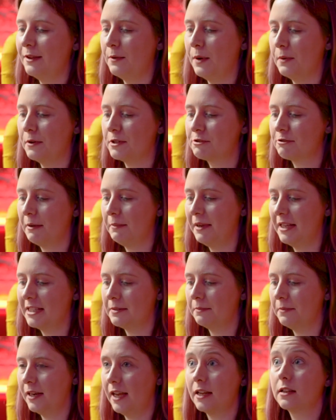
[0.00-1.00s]
We were scrubbing
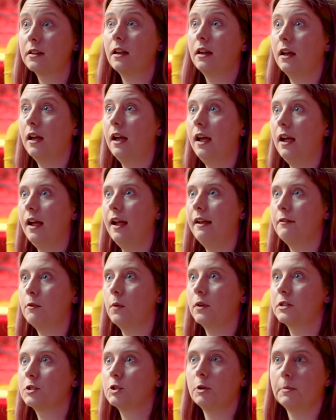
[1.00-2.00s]
some blood.
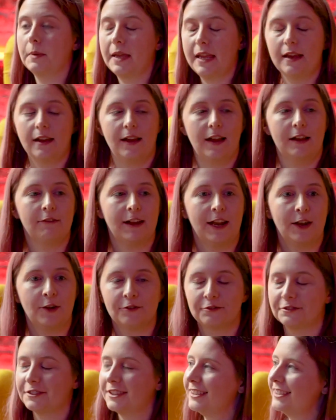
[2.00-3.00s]
Everyone saw me. I ran
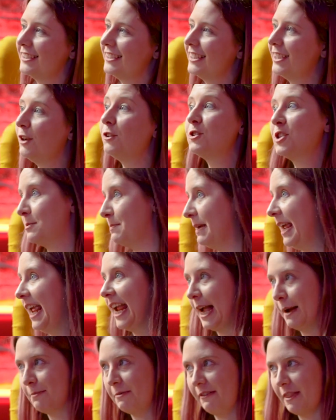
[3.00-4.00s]
off. Not just me, a
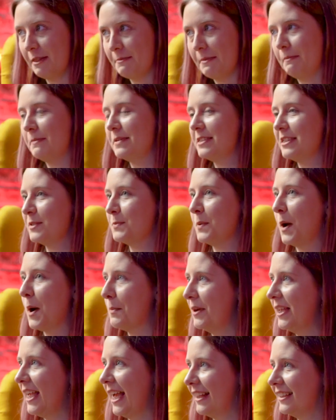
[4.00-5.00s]
couple of the members as
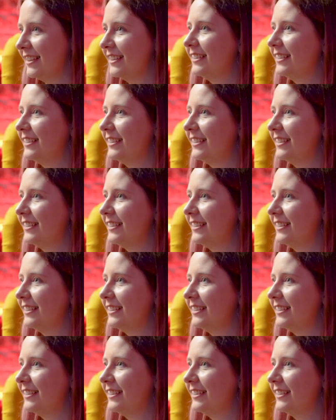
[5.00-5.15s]
well. But yeah.